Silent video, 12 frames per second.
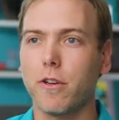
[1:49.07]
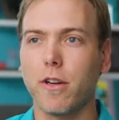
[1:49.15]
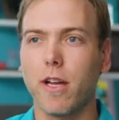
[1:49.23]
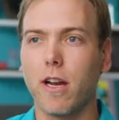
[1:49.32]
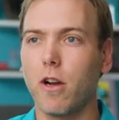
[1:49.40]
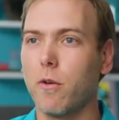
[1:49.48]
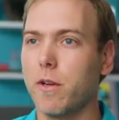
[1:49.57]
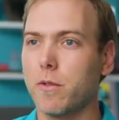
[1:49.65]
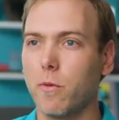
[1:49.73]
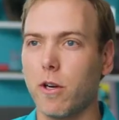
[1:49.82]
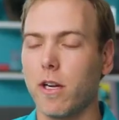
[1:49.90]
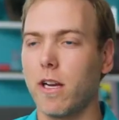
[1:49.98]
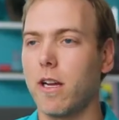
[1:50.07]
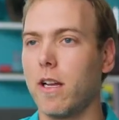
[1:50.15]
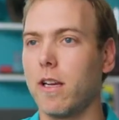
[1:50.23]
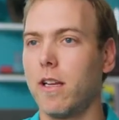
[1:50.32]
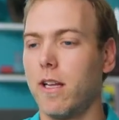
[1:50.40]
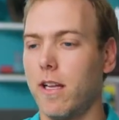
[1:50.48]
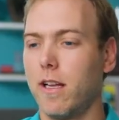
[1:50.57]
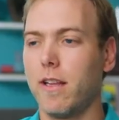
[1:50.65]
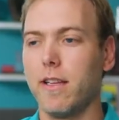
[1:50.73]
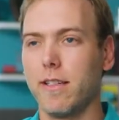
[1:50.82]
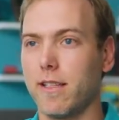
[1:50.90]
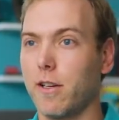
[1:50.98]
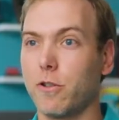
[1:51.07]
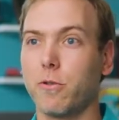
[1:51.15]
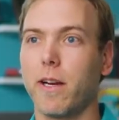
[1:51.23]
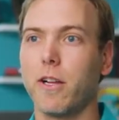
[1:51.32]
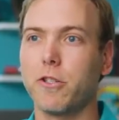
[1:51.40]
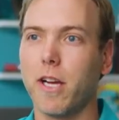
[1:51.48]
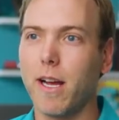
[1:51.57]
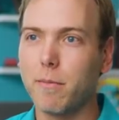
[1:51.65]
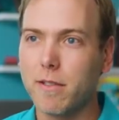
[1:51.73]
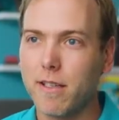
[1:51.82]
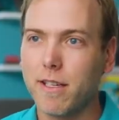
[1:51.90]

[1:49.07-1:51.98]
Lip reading: you're not always working on these little trail jobs.